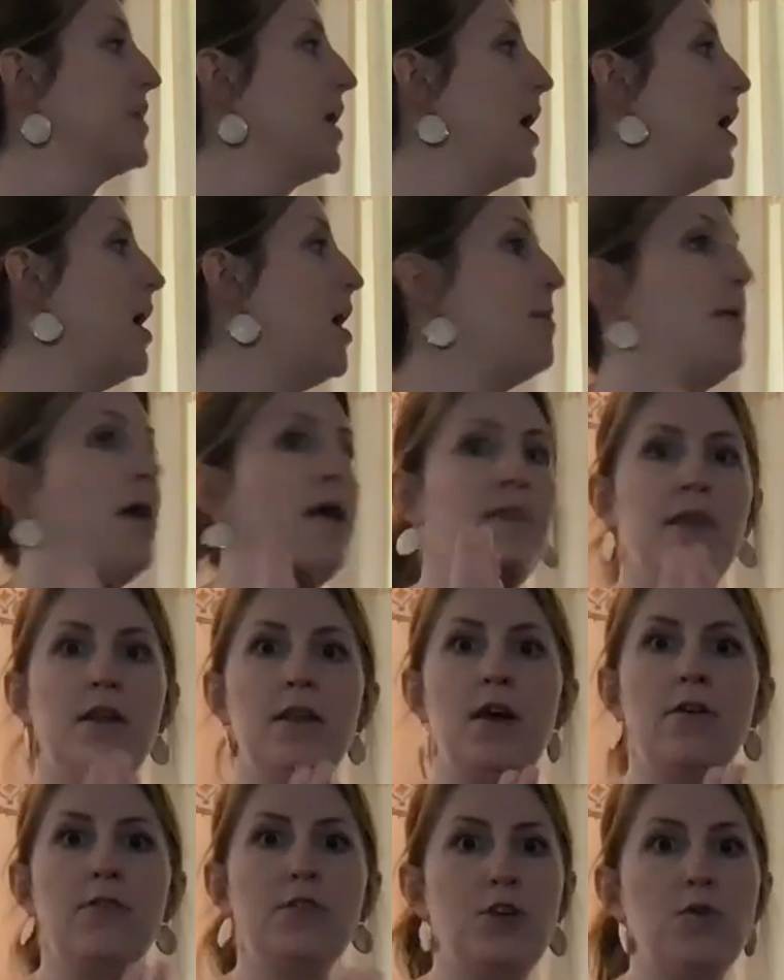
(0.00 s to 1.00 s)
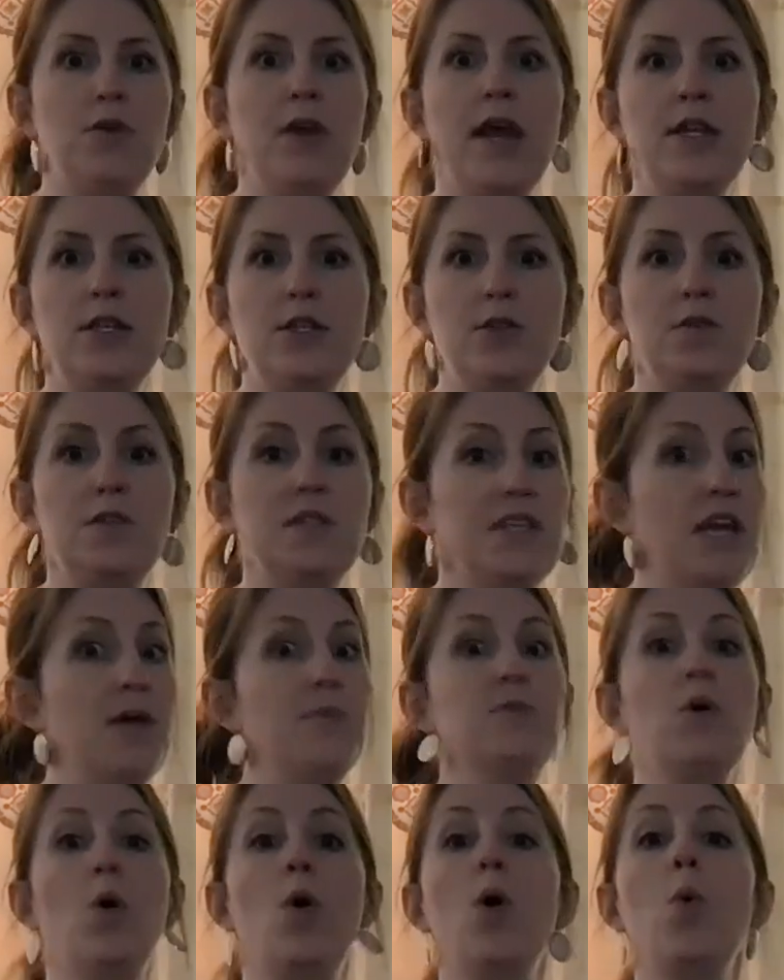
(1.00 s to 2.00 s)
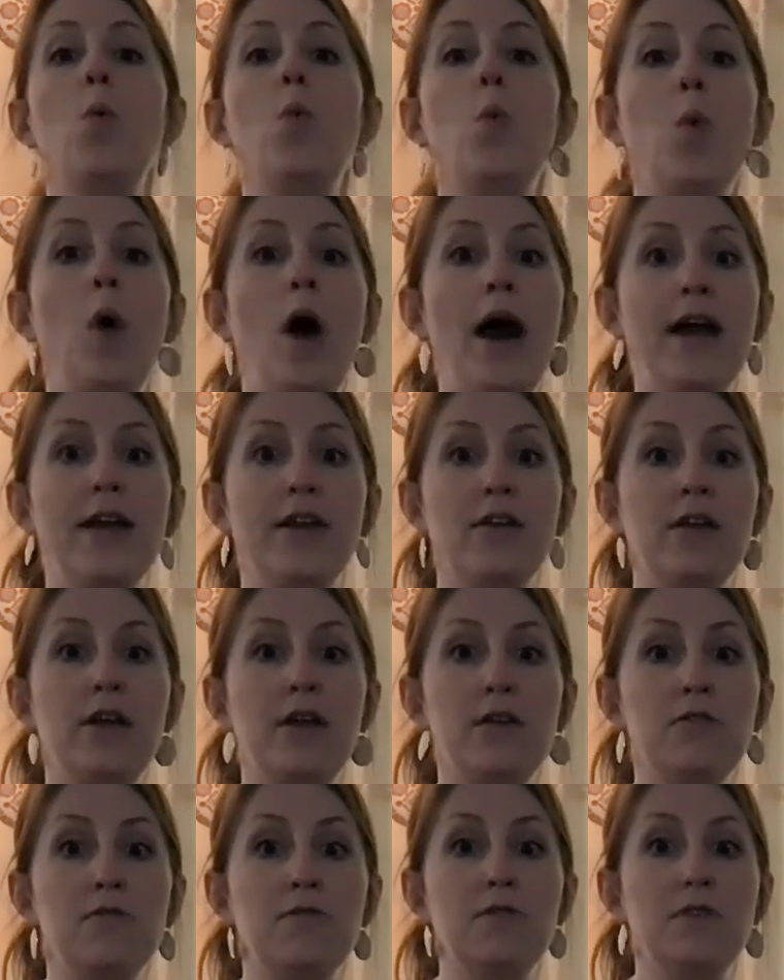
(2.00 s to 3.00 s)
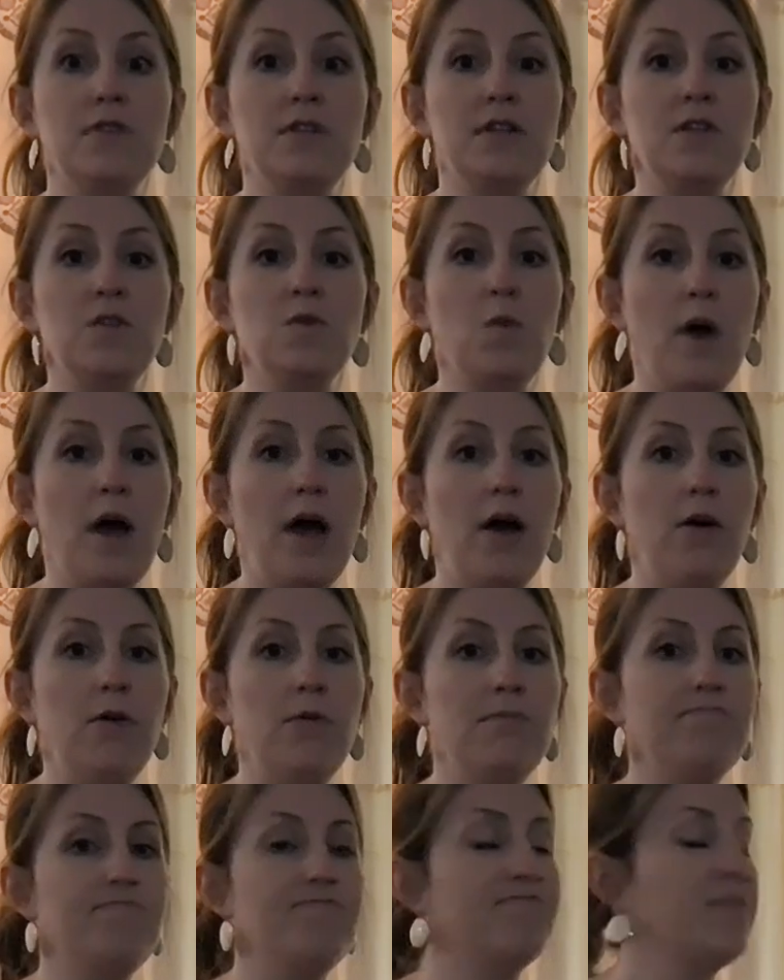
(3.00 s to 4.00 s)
and then you can do skips or wider intervals as well.